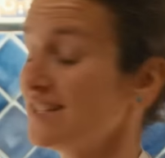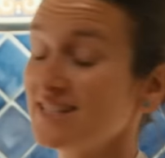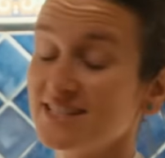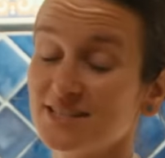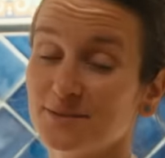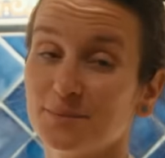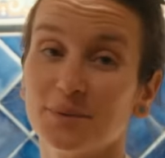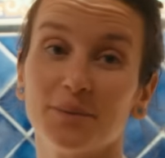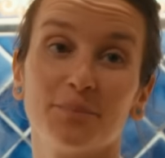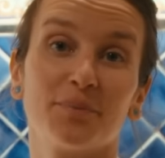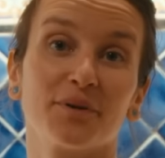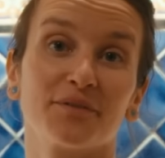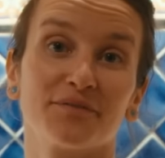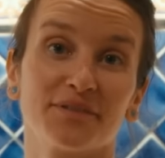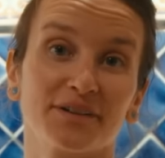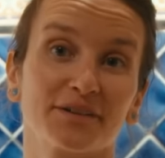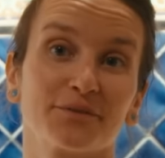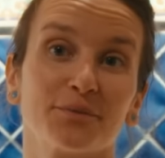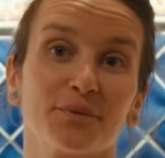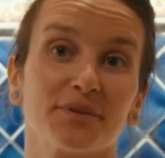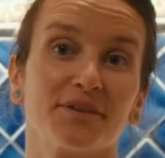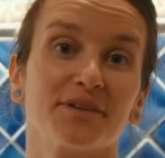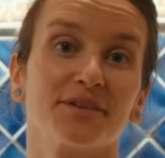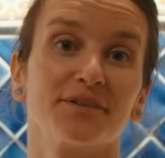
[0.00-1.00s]
need to be
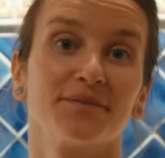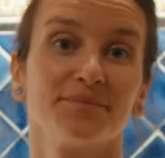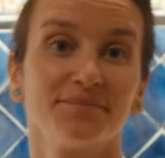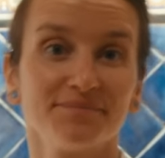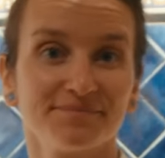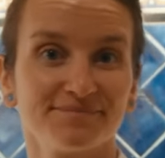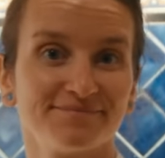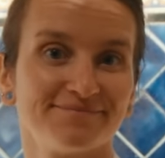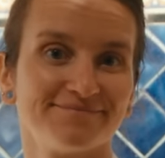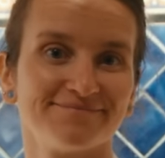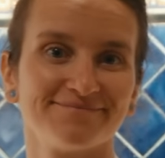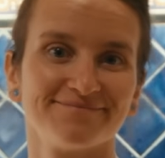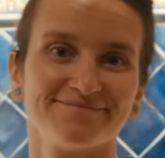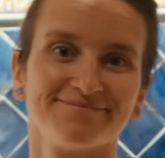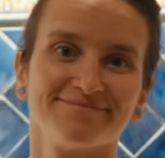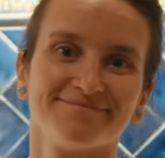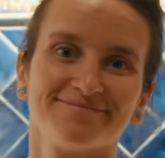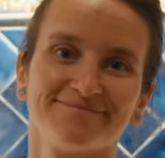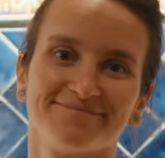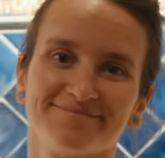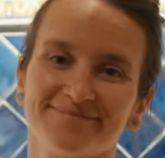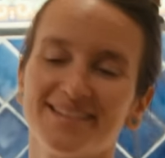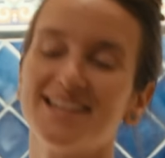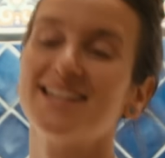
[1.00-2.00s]
perfect when they're
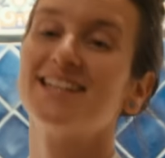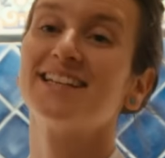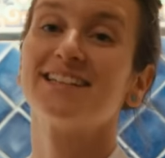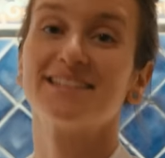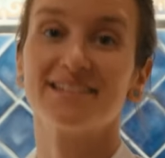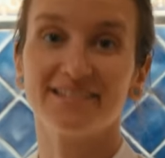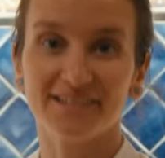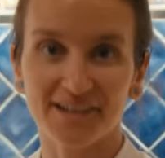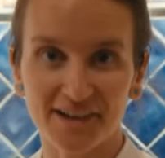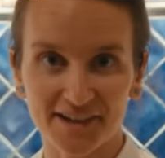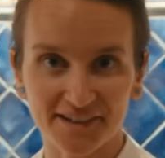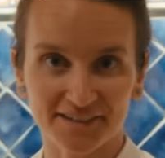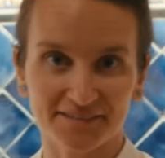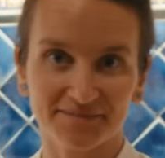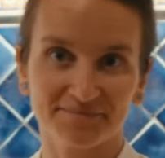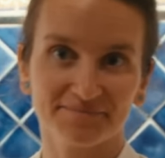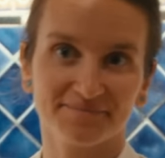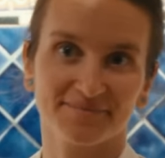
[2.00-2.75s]
hitting the line.